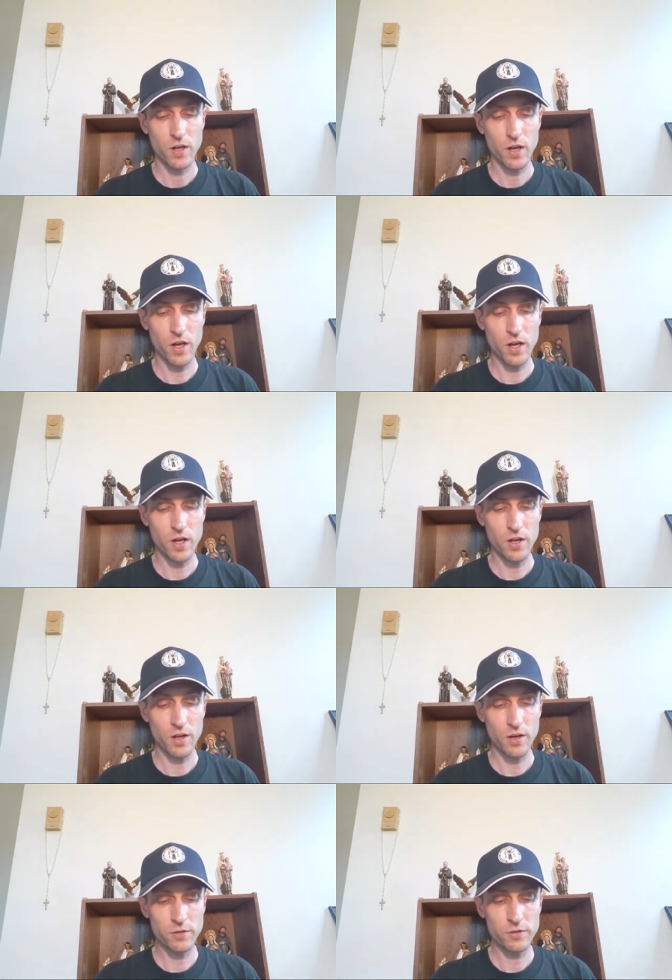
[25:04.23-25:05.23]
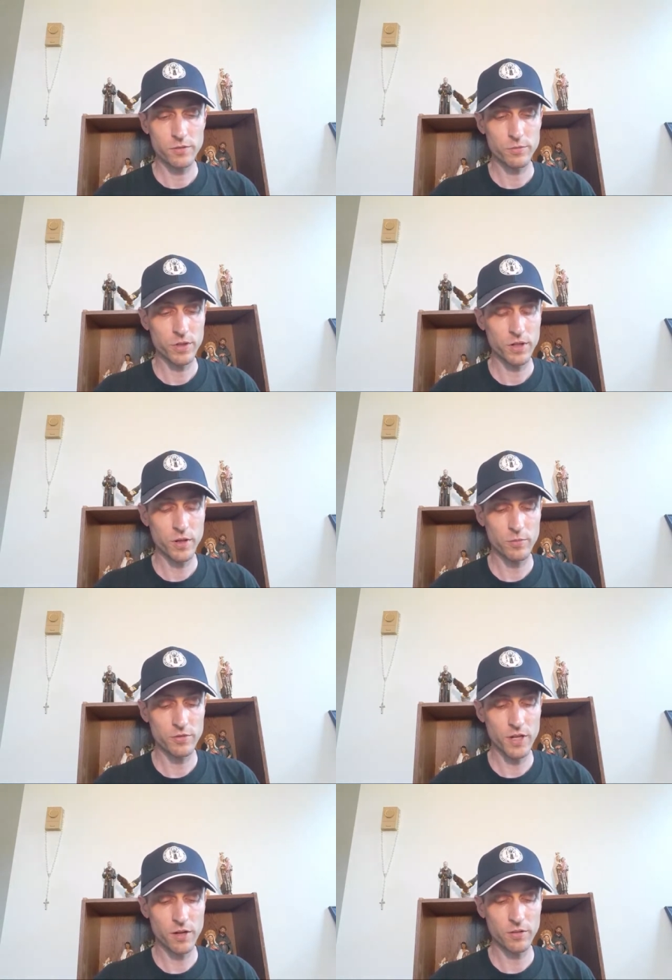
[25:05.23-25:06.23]
And what it comes
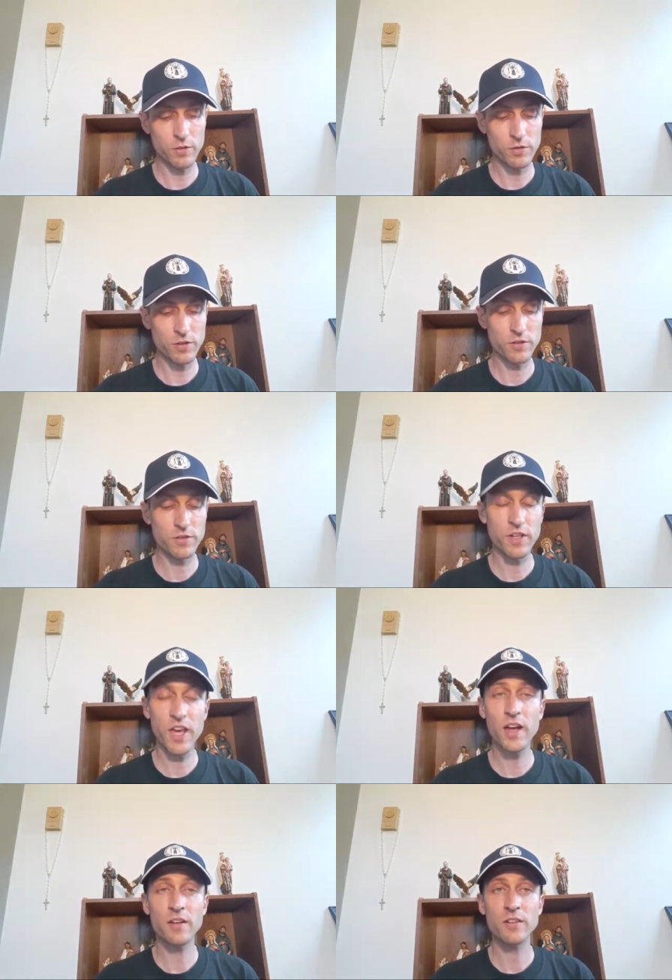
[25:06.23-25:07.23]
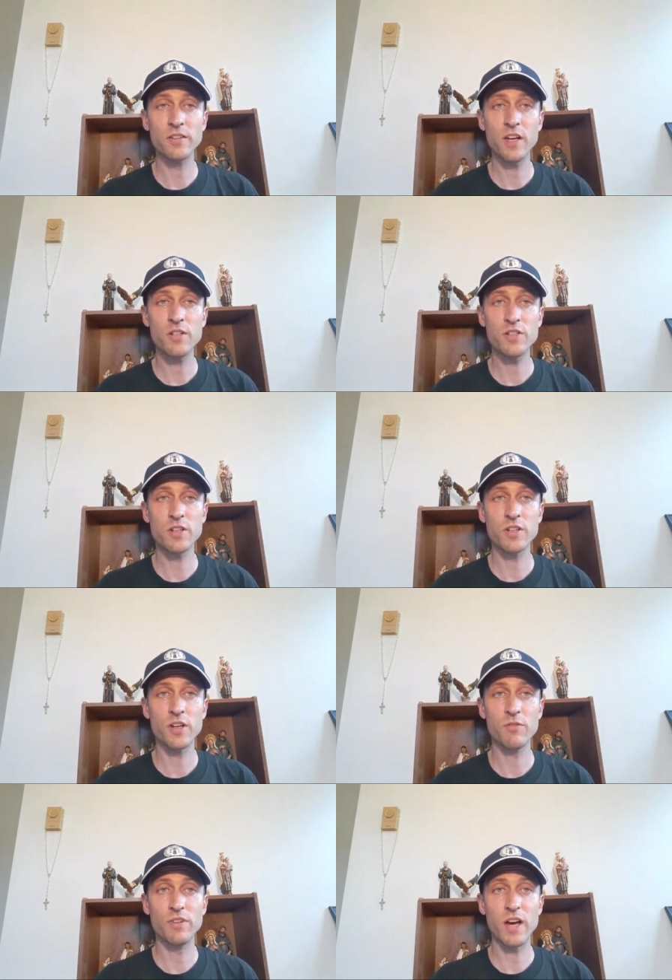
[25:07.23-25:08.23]
down to is this is a canonization
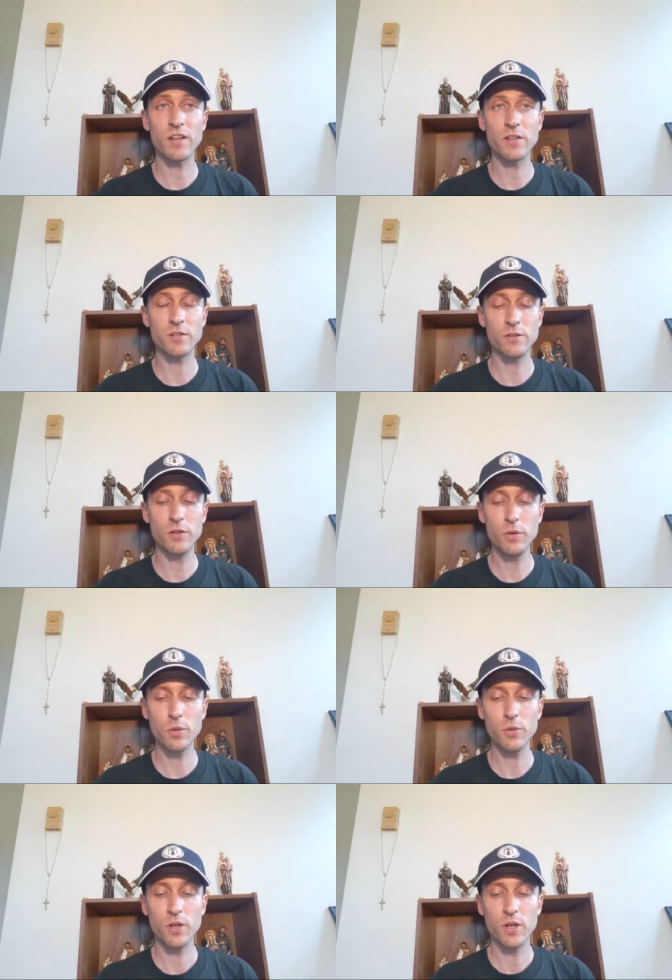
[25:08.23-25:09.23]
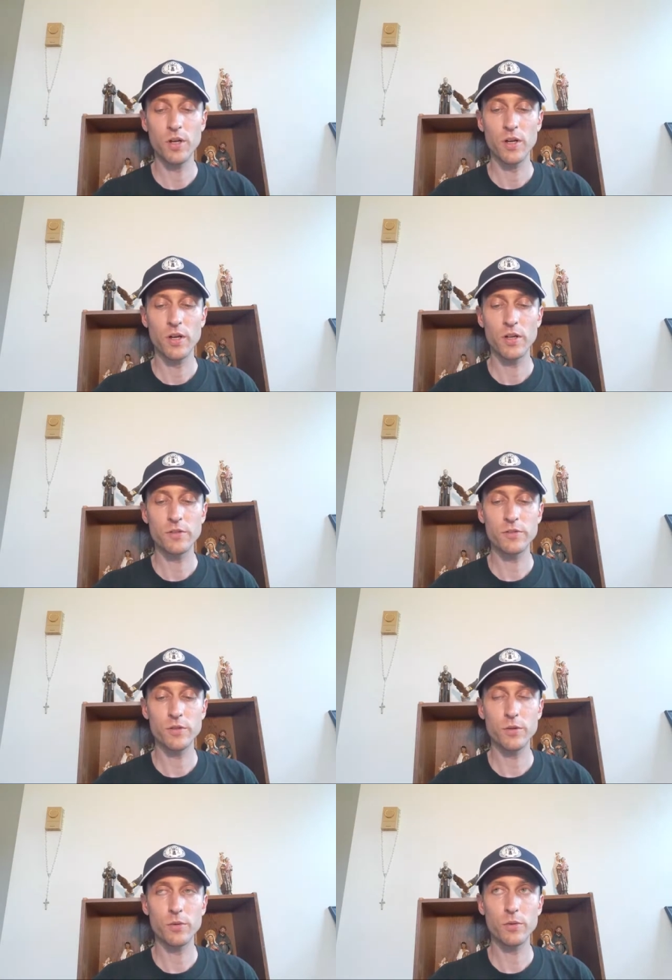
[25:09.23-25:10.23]
of Vatican II. And
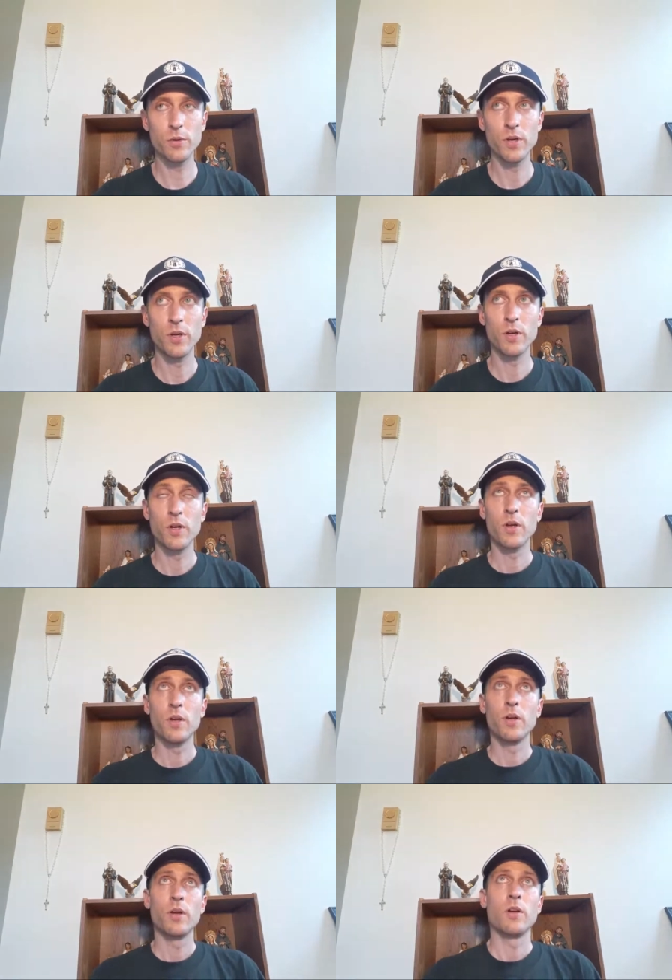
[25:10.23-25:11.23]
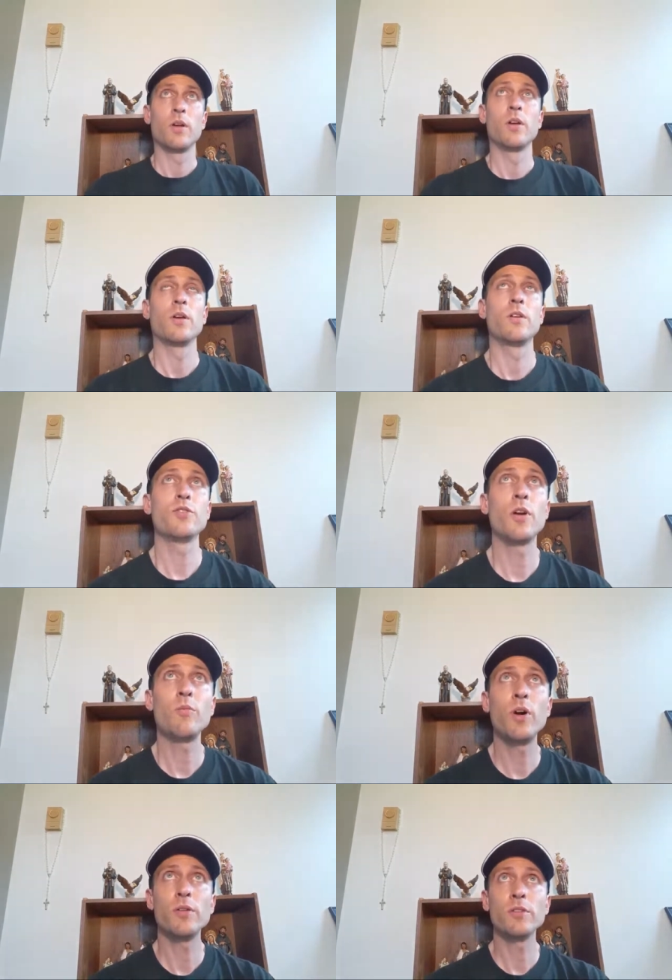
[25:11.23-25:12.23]
so John
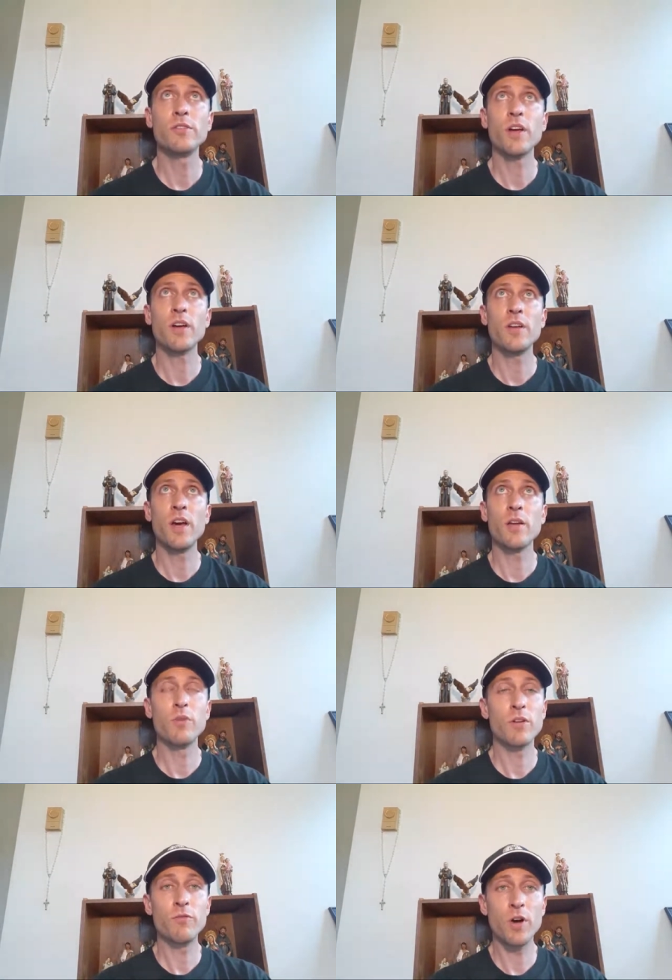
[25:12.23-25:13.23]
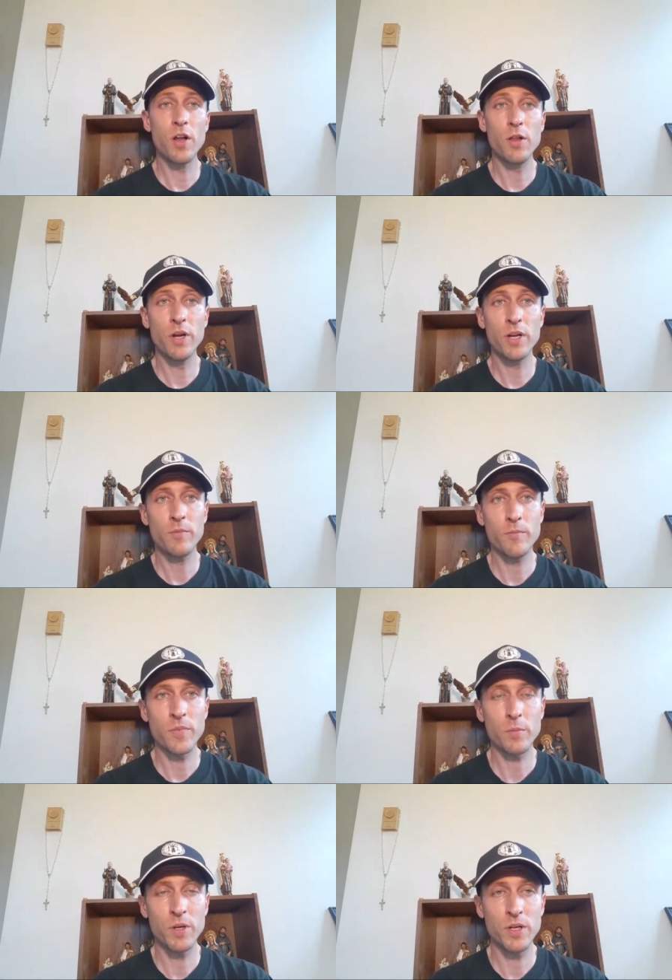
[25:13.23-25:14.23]
Paul II had a big following.
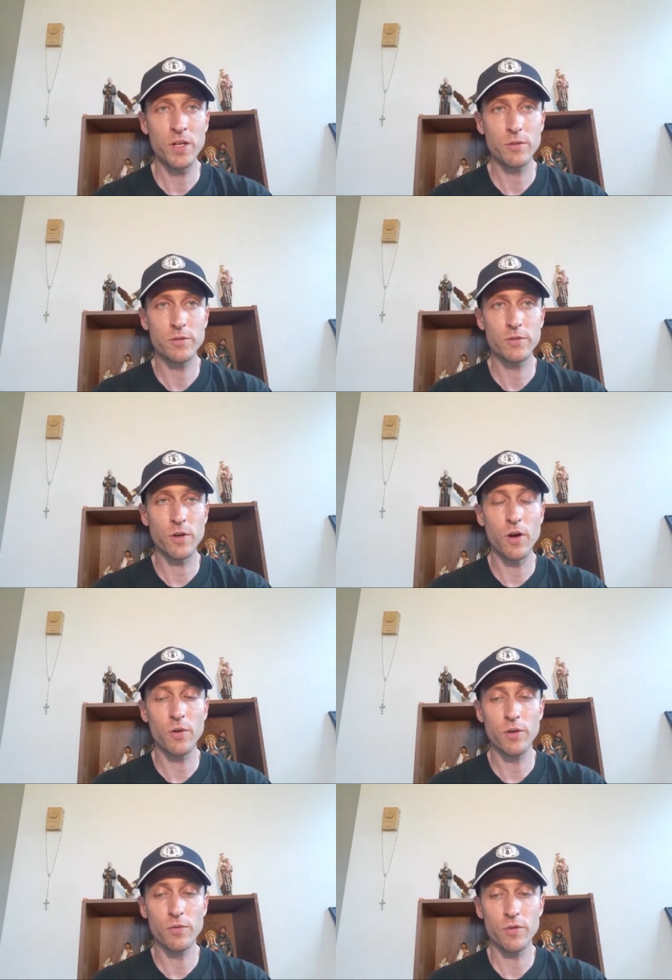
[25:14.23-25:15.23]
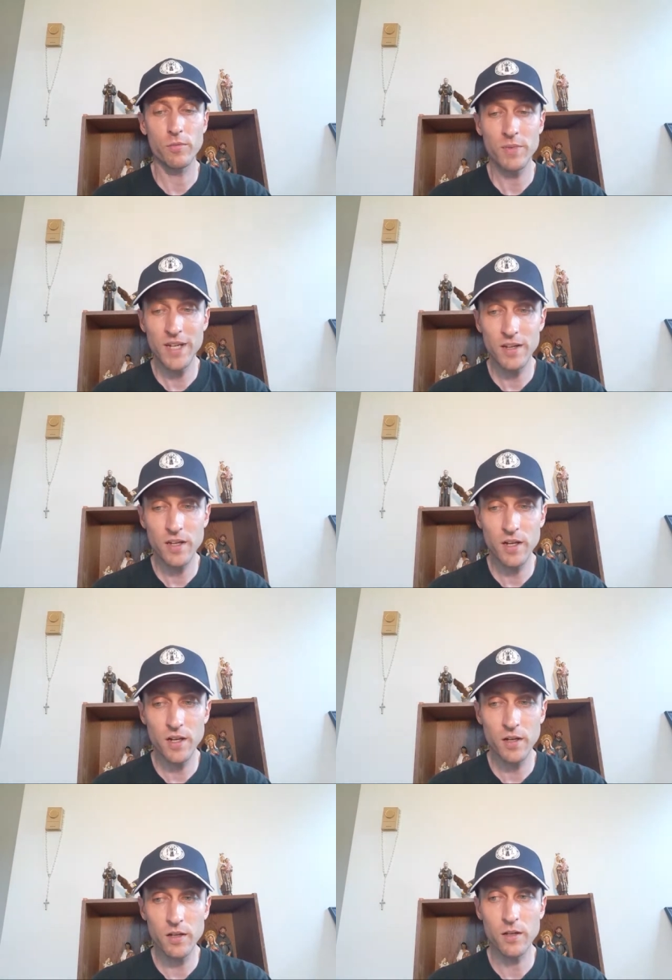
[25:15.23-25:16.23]
I mean, he was all over the media,